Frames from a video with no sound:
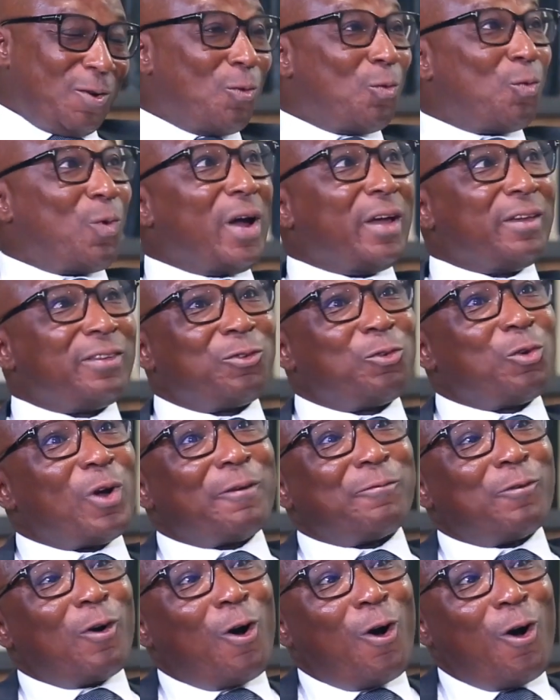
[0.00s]
Once you
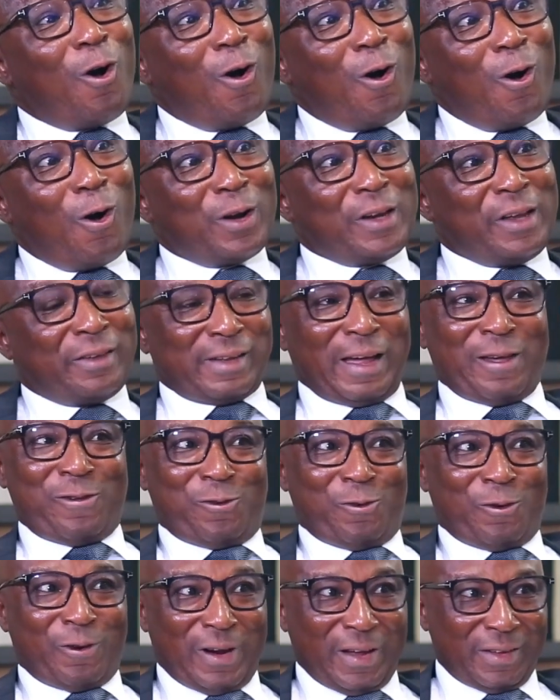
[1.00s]
have all these
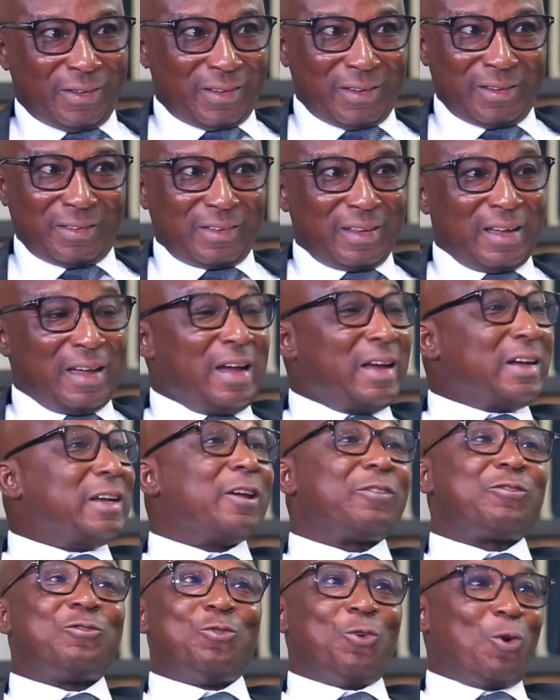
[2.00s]
assurances,
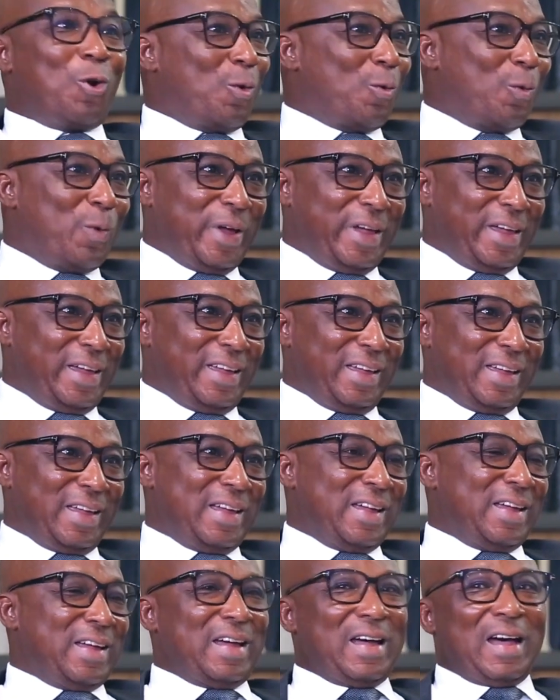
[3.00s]
there's no
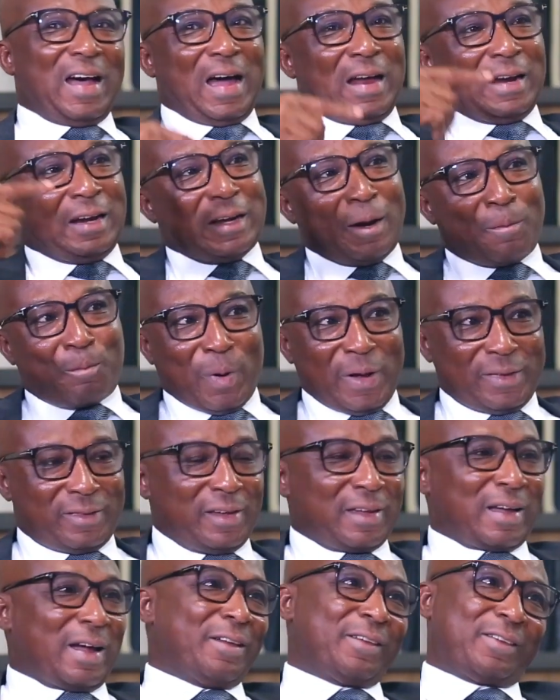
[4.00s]
way another
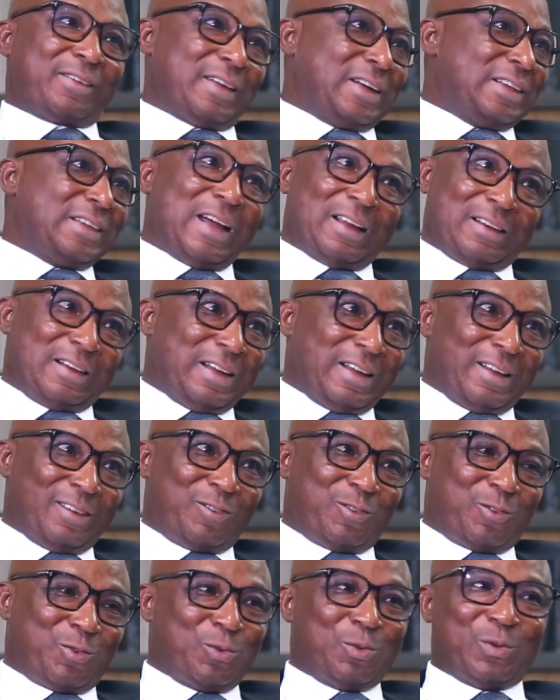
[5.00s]
party can sell that
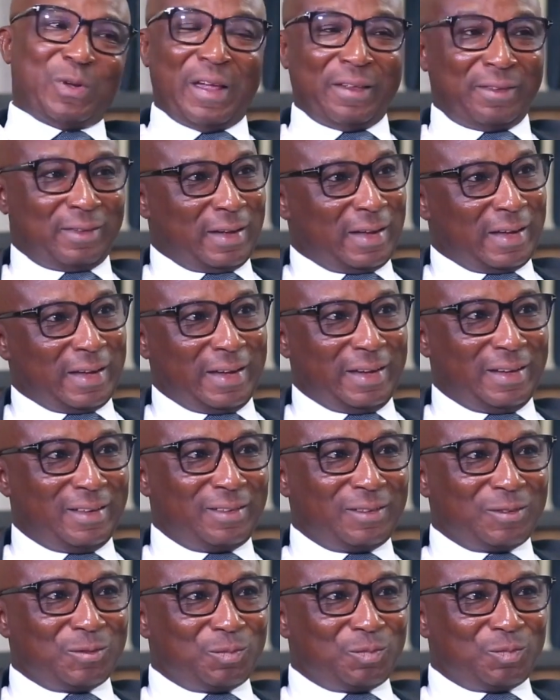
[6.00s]
land to a
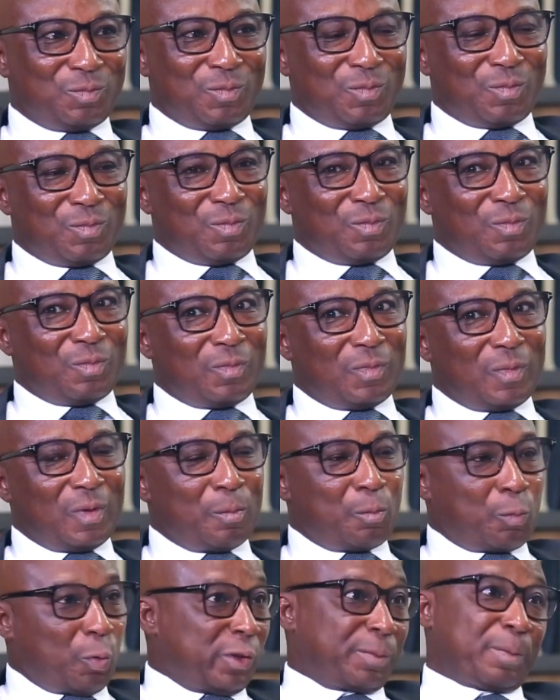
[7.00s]
second
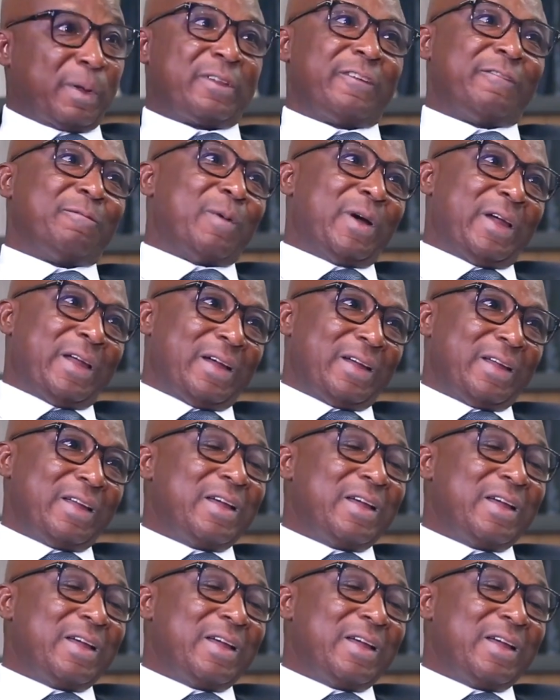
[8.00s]
prospective buyer.